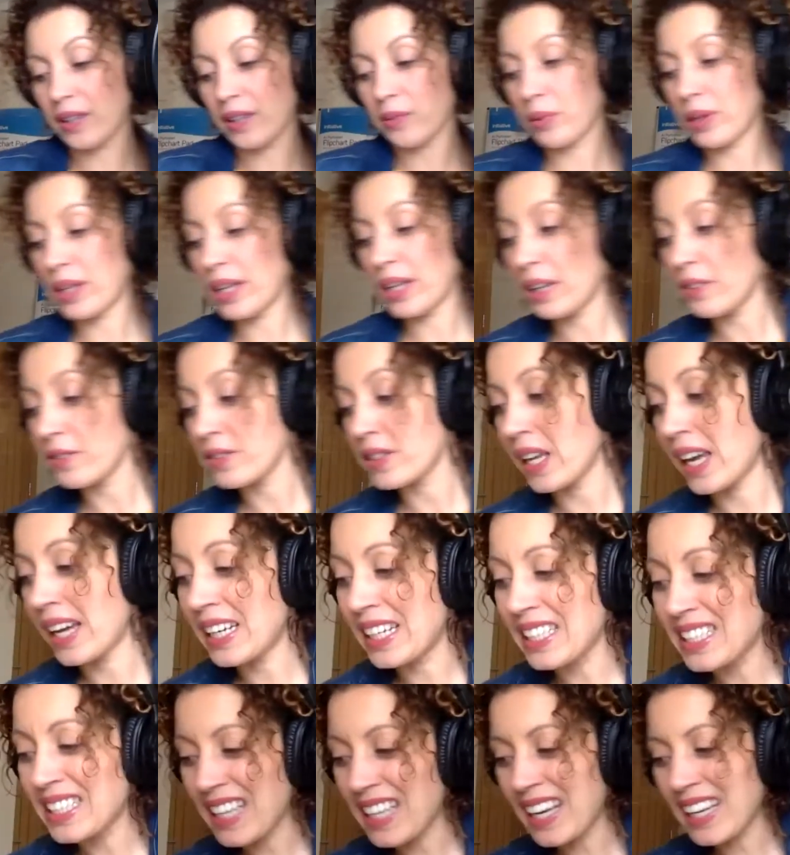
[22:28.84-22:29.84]

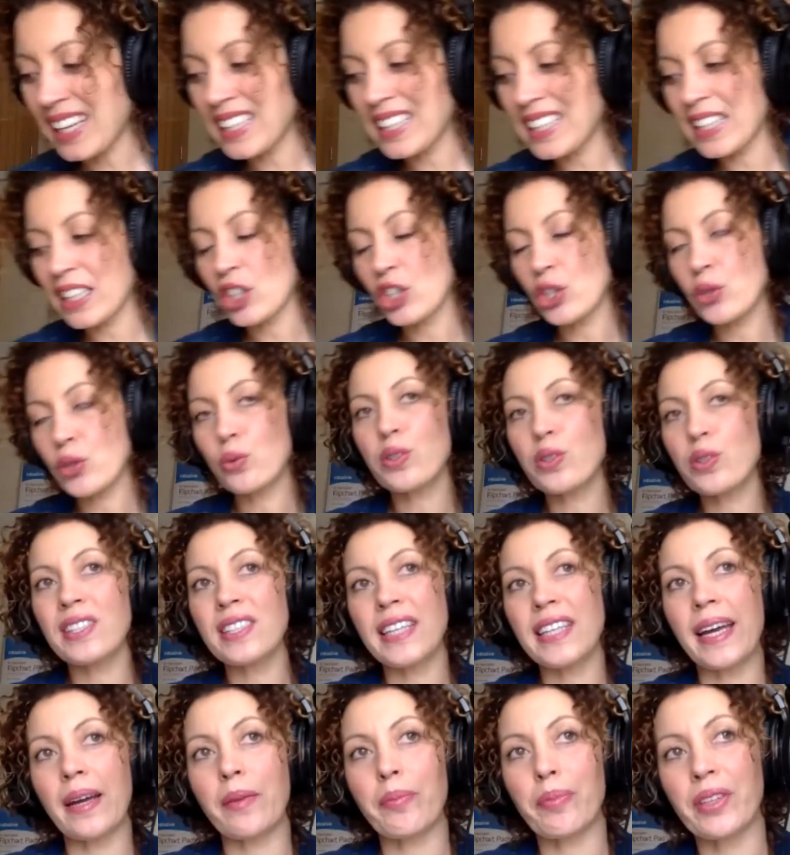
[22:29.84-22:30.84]
and it's that initial
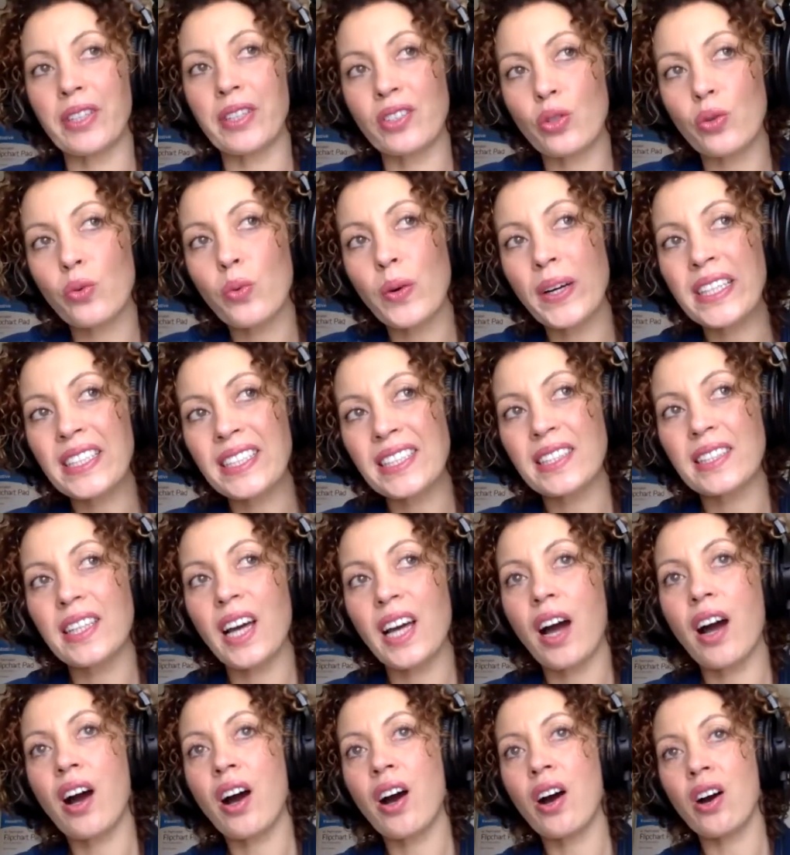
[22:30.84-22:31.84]
step that's always the
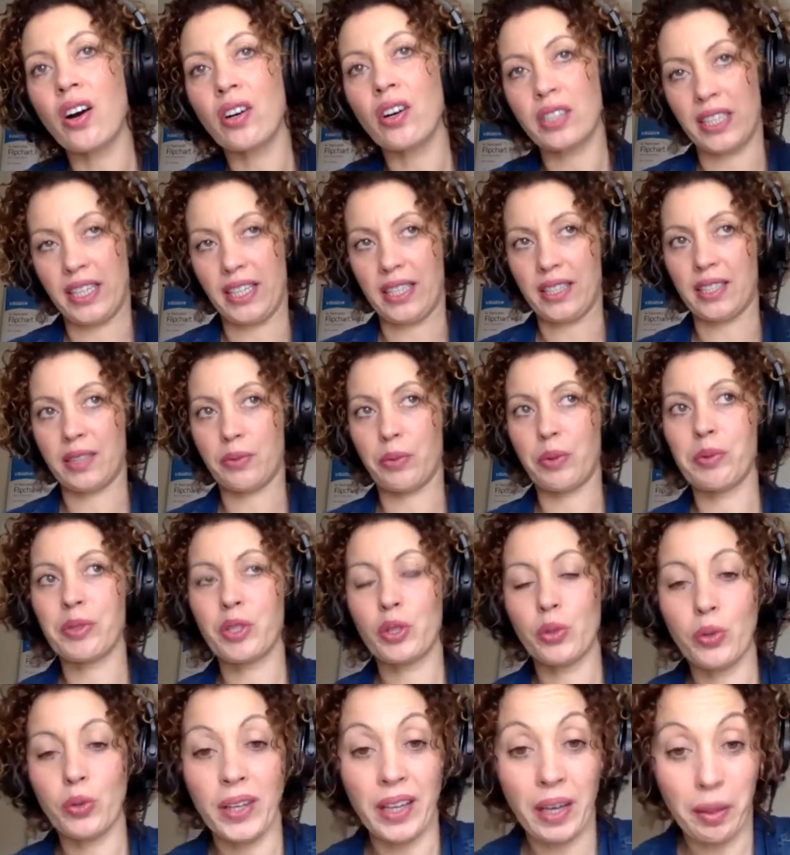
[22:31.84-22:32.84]
hardest. We were
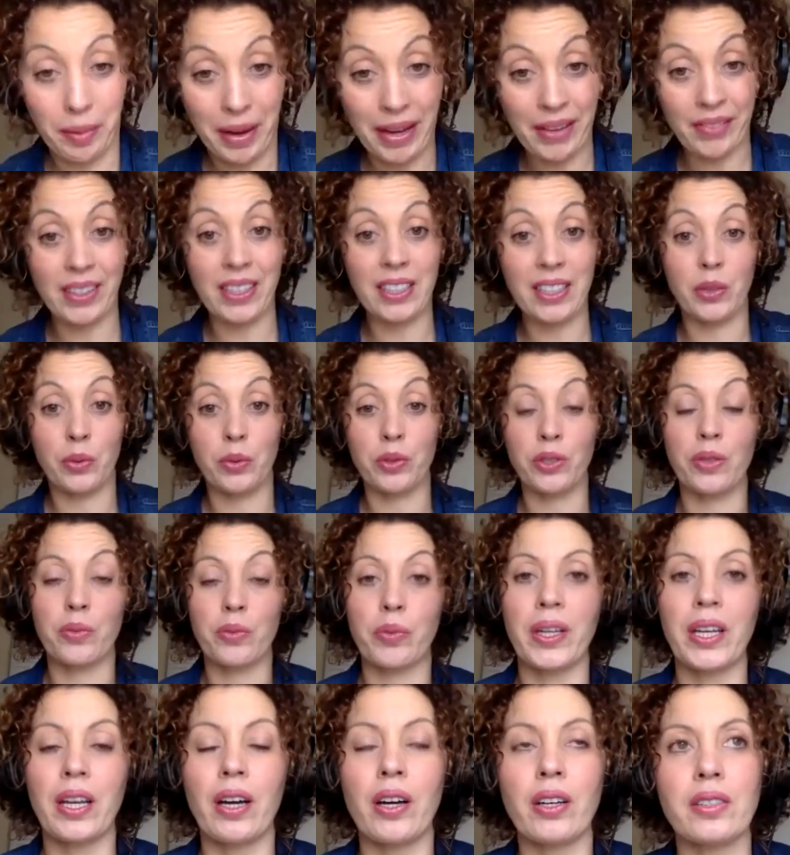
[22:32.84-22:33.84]
talking about this, wasn't
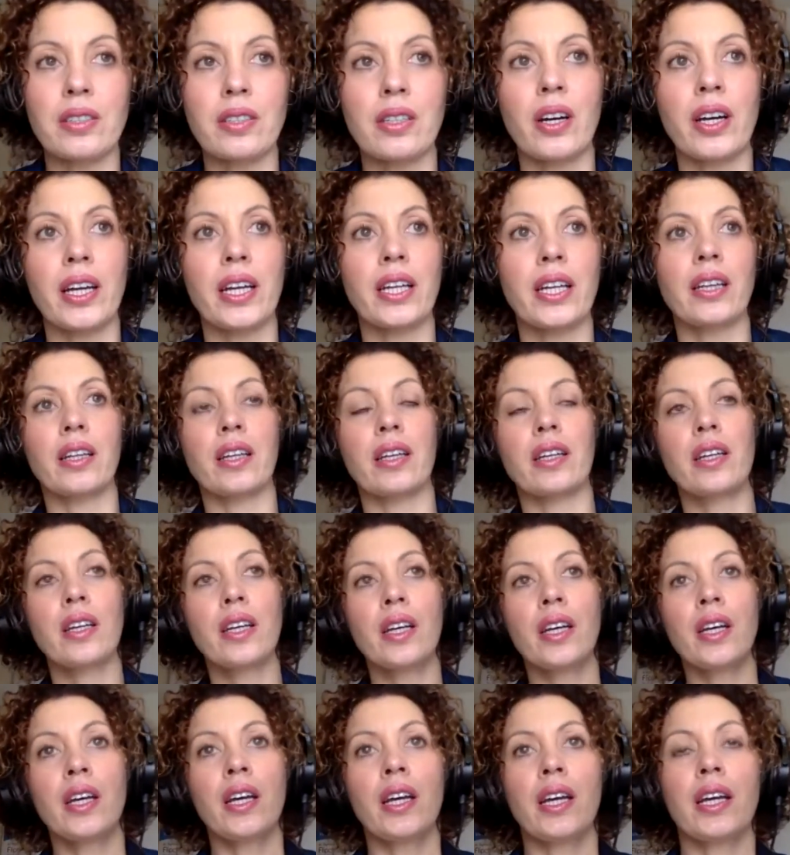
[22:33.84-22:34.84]
we, last night
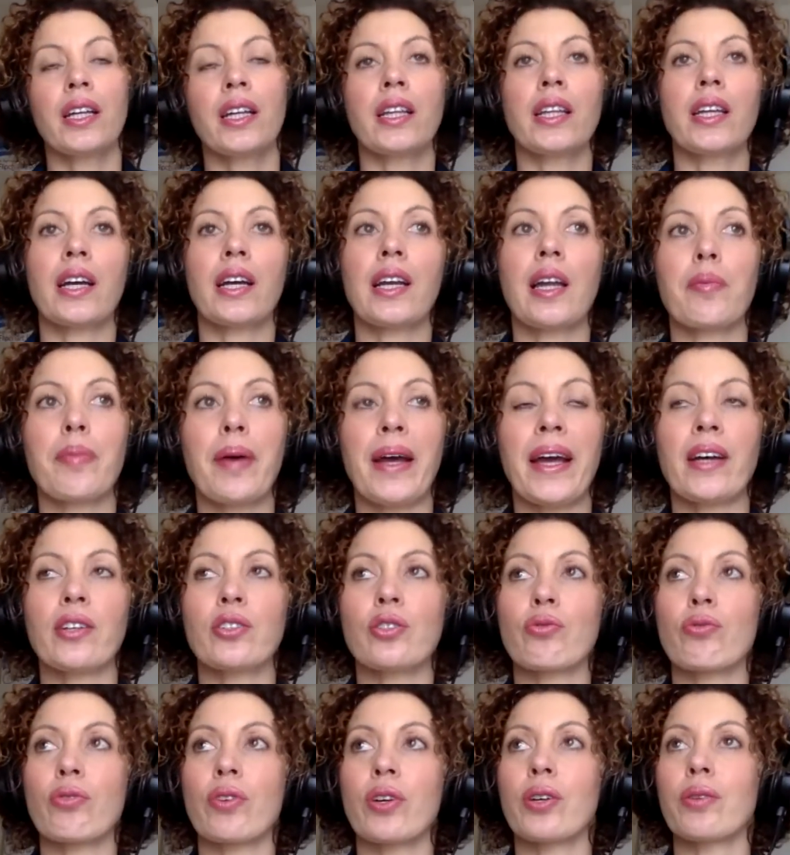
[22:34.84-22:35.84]
in the
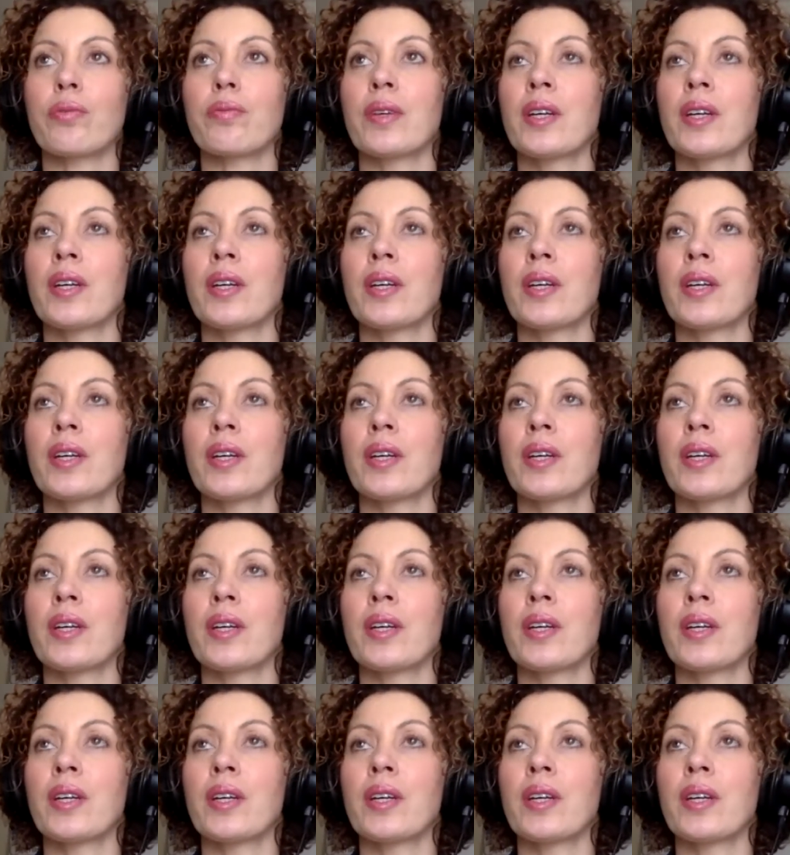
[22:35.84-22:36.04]
clubhouse room.